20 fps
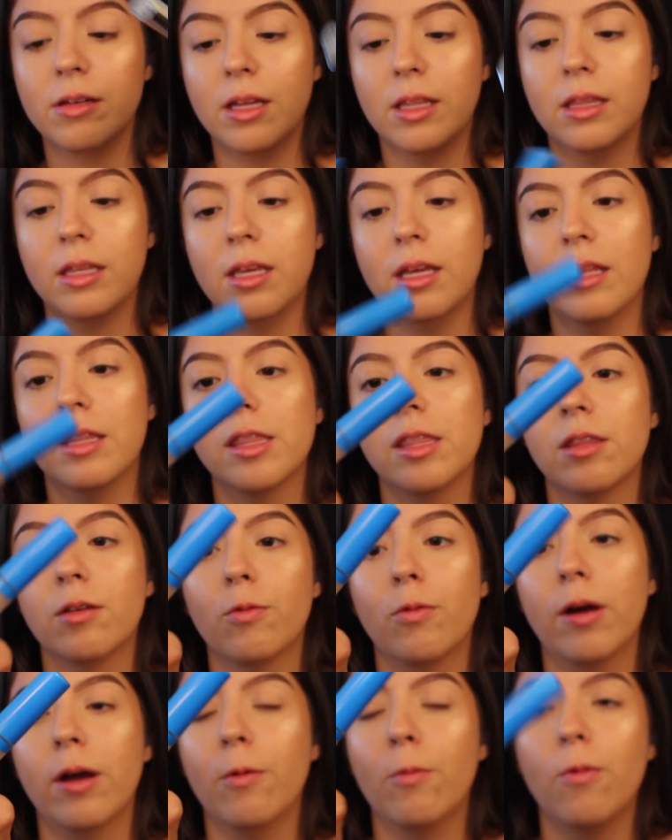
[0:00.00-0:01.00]
and then
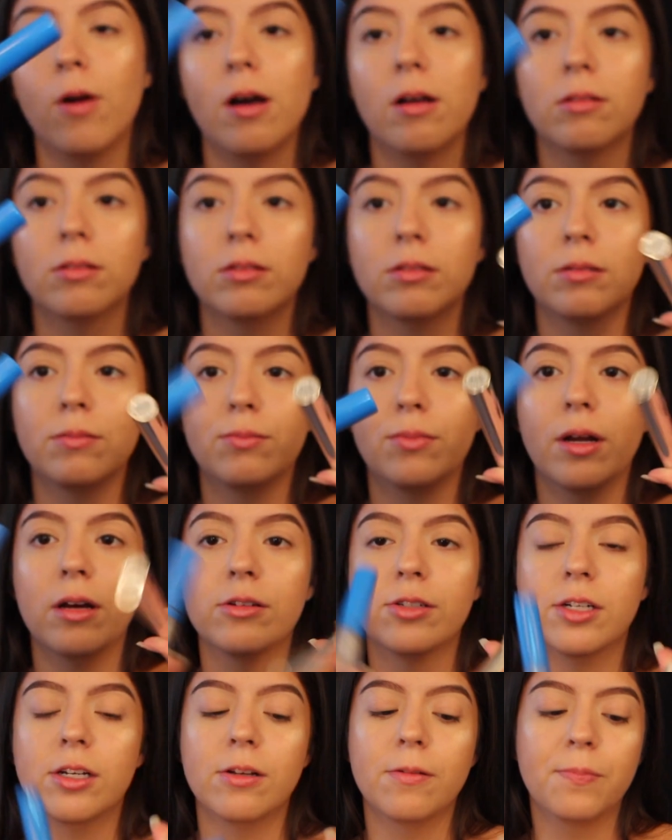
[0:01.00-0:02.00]
the Wet n Wild
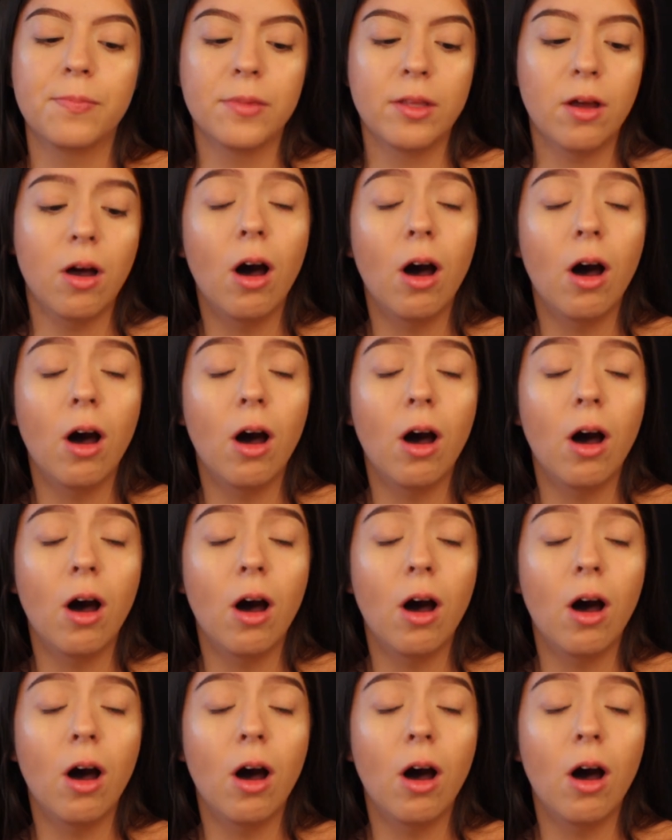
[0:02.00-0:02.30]
brow gel.